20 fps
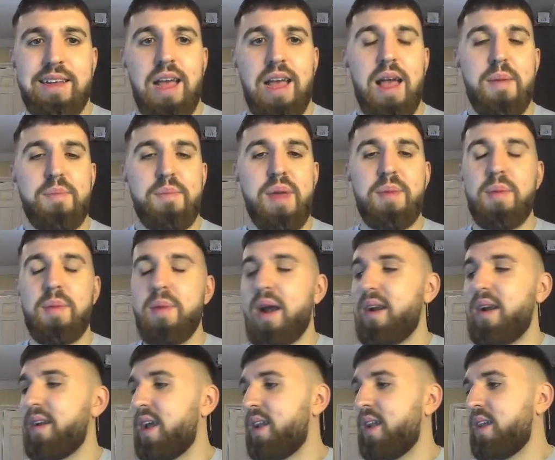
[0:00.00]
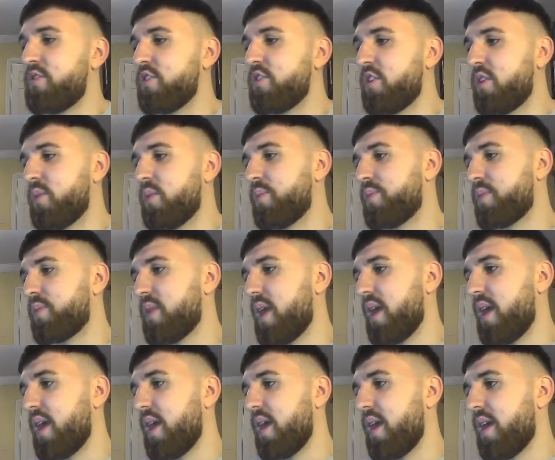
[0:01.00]
Maybe Martinelli, do you know.
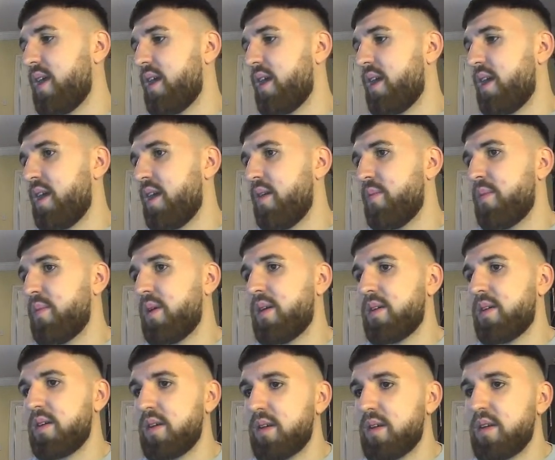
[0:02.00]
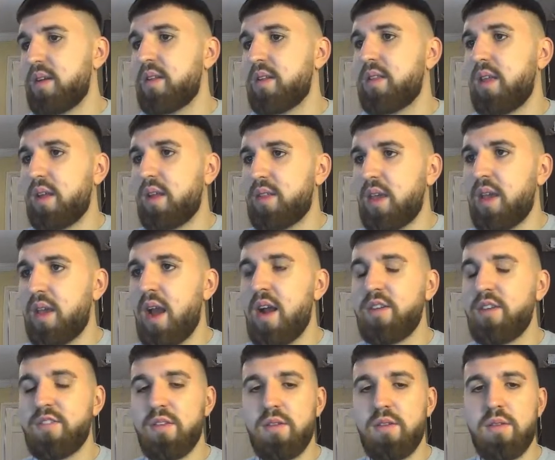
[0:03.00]
I think
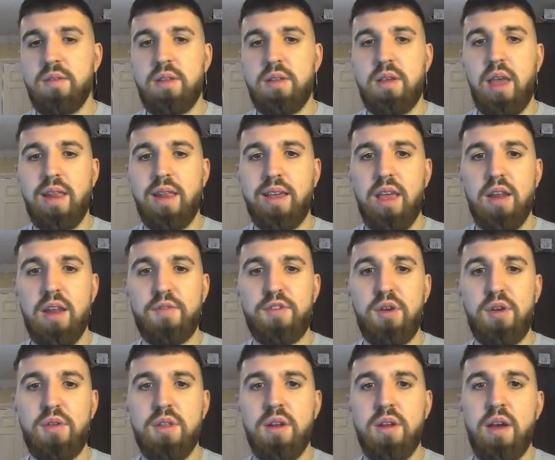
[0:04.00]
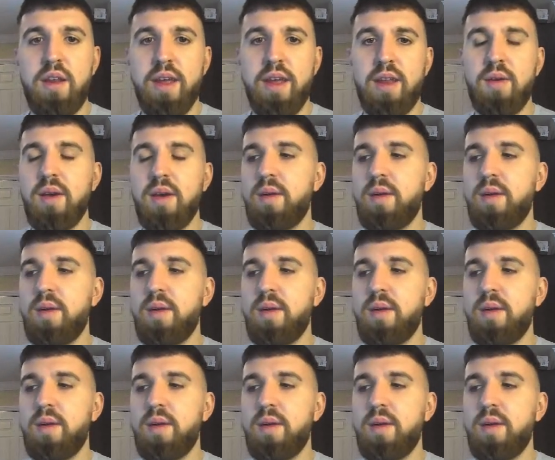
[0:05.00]
Arsenal get a few tonight anyway.